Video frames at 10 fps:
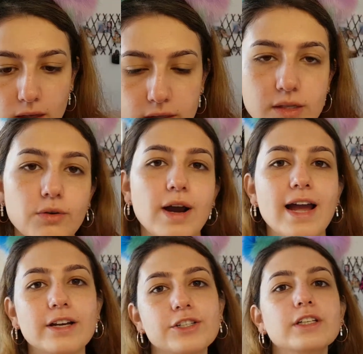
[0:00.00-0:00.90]
So I
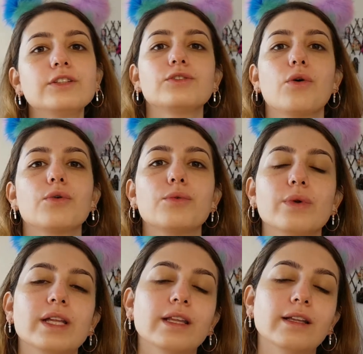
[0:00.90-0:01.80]
actually don't
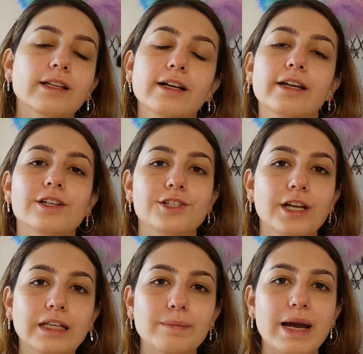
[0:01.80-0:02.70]
really like
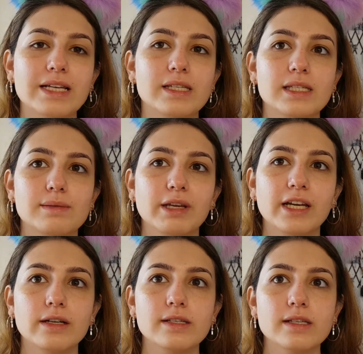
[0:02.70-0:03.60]
sheet masks
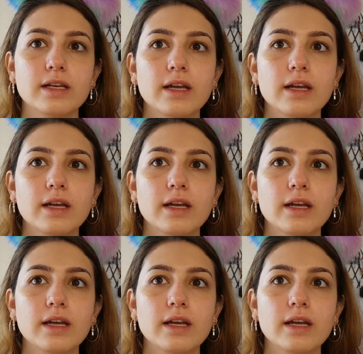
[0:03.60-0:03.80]
because